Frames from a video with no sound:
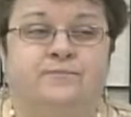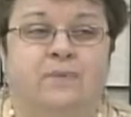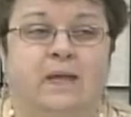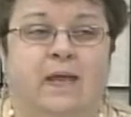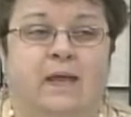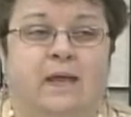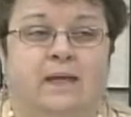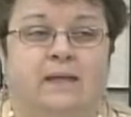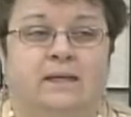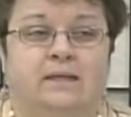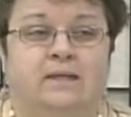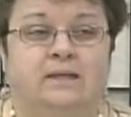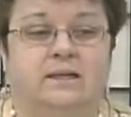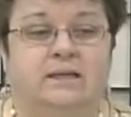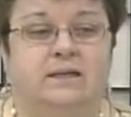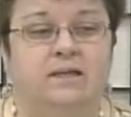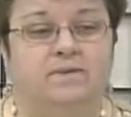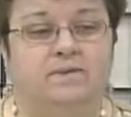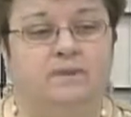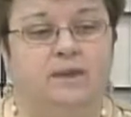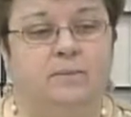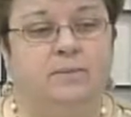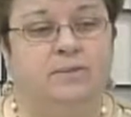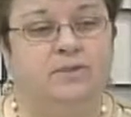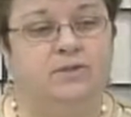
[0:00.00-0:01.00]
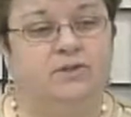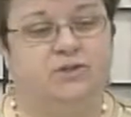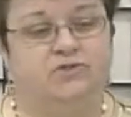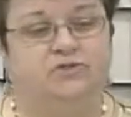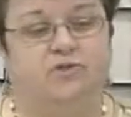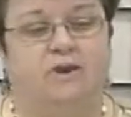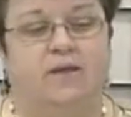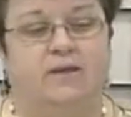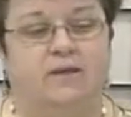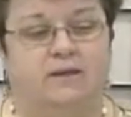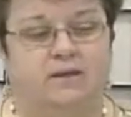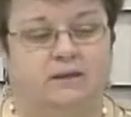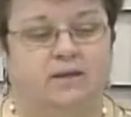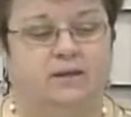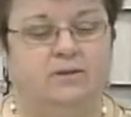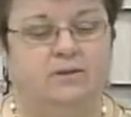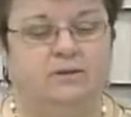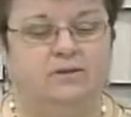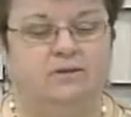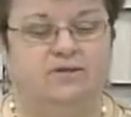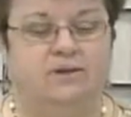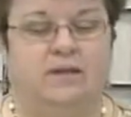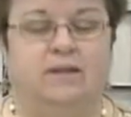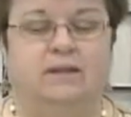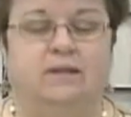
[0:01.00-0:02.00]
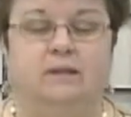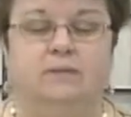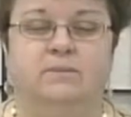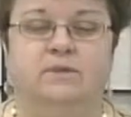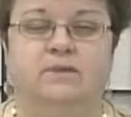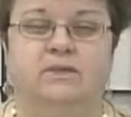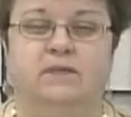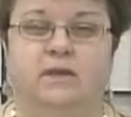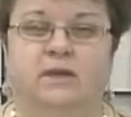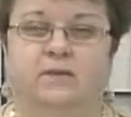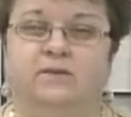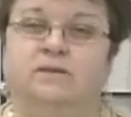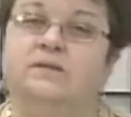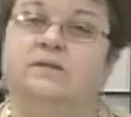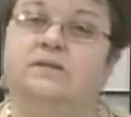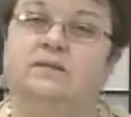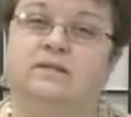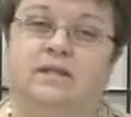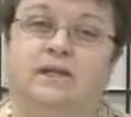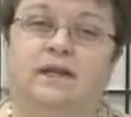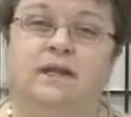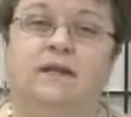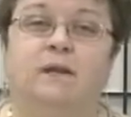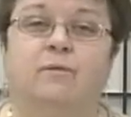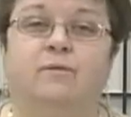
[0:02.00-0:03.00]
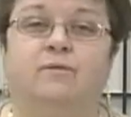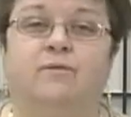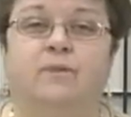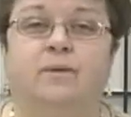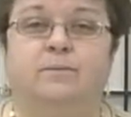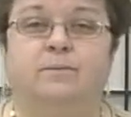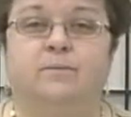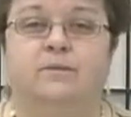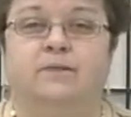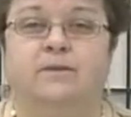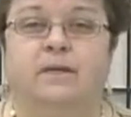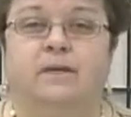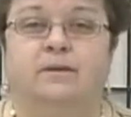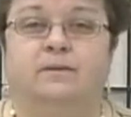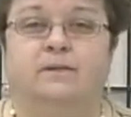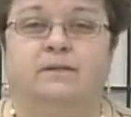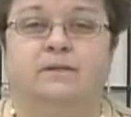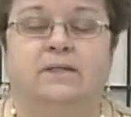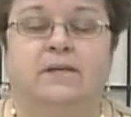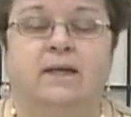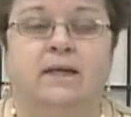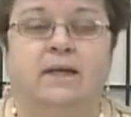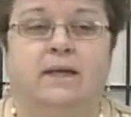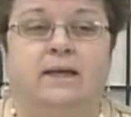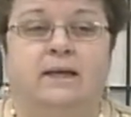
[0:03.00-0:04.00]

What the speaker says: And to give them the strength, inner strength themselves to stand up for themselves